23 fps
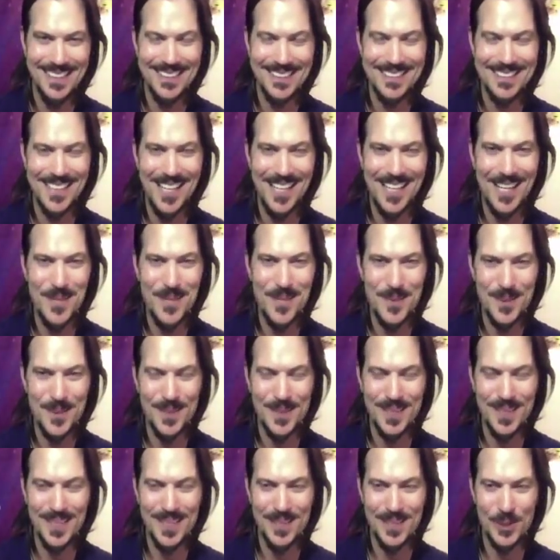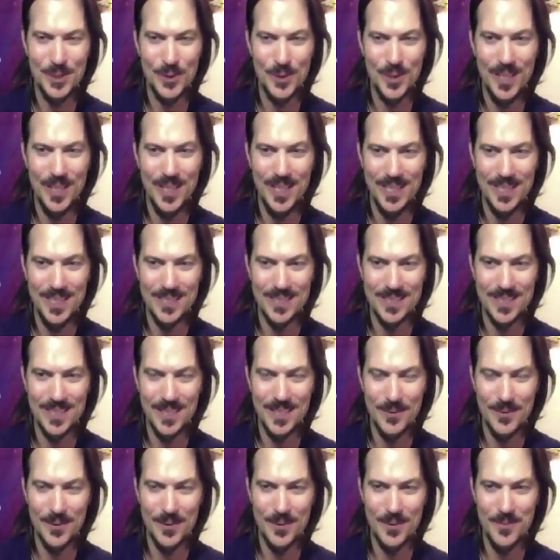time and ingredients and
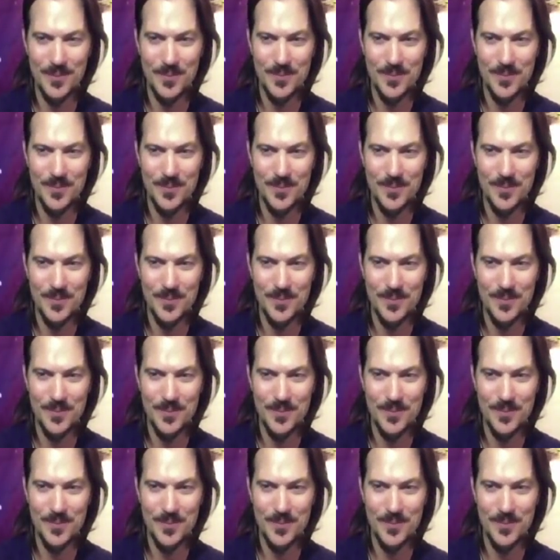effort.